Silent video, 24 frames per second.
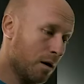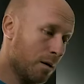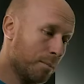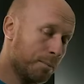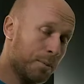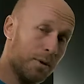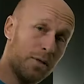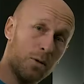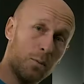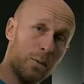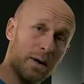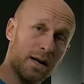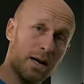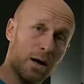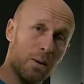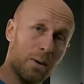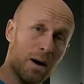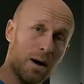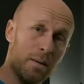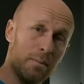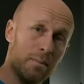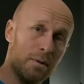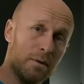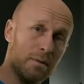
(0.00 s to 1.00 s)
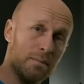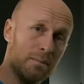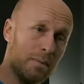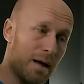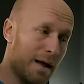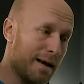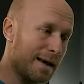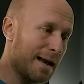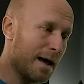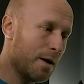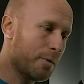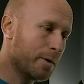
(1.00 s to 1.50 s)
Put the window up,
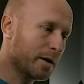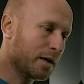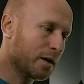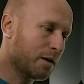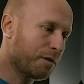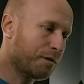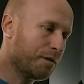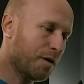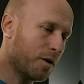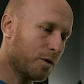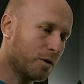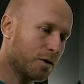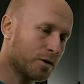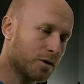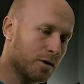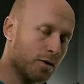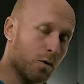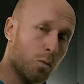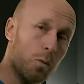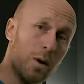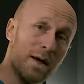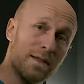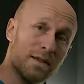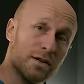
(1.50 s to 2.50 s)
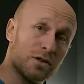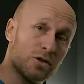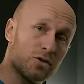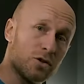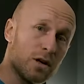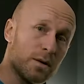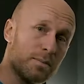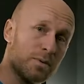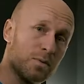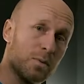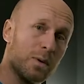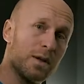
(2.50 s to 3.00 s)
and now we're going to focus on the weather
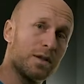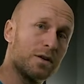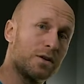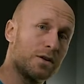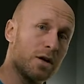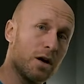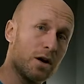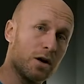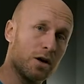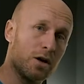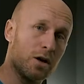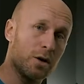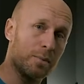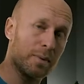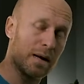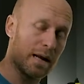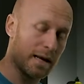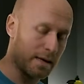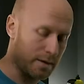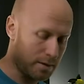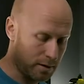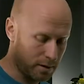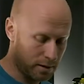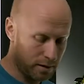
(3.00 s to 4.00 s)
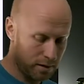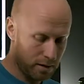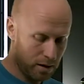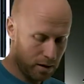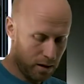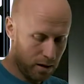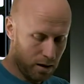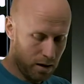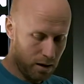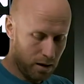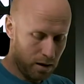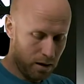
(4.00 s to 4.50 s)
strips where the dirt accumulates.
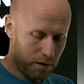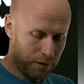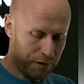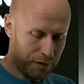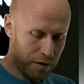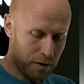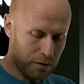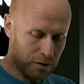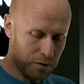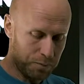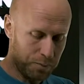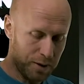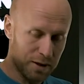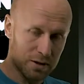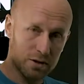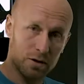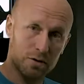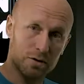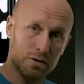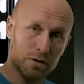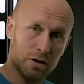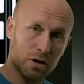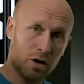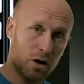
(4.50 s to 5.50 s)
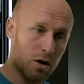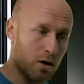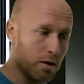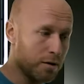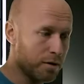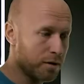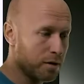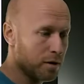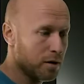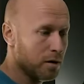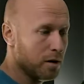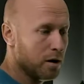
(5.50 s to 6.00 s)
A few spritz onto the cloth
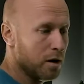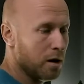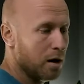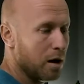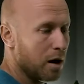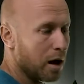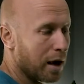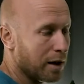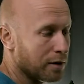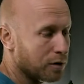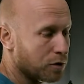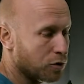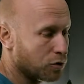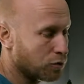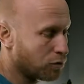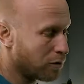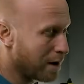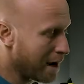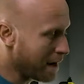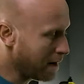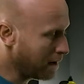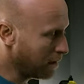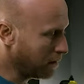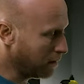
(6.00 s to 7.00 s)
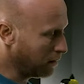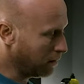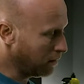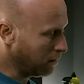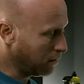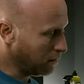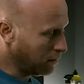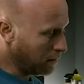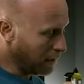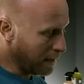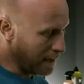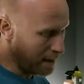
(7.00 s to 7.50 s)
and drag
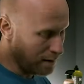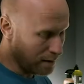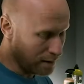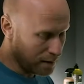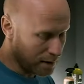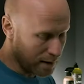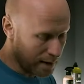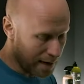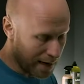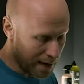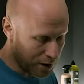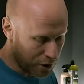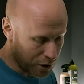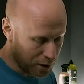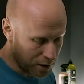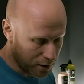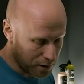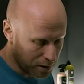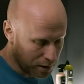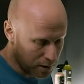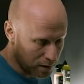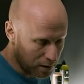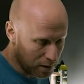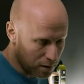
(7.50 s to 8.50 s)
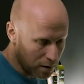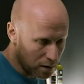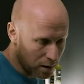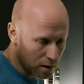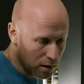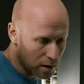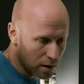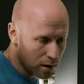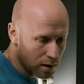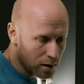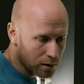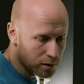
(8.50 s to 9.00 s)
into the edges
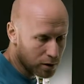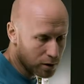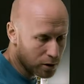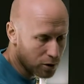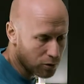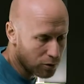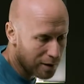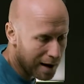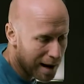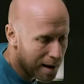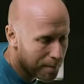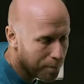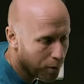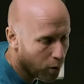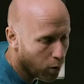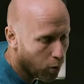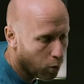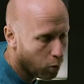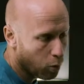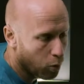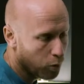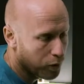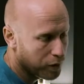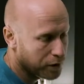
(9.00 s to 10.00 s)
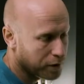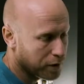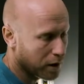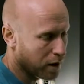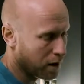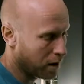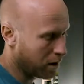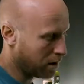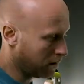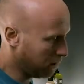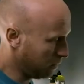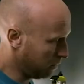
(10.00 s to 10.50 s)
to grab all the
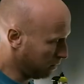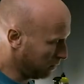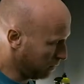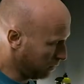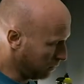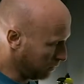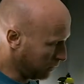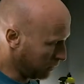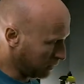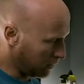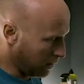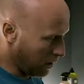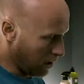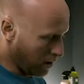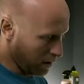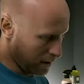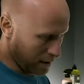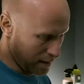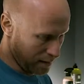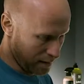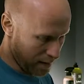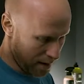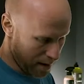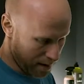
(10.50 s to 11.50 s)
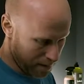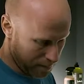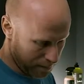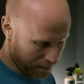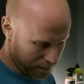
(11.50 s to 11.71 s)
dirt that's lurking there.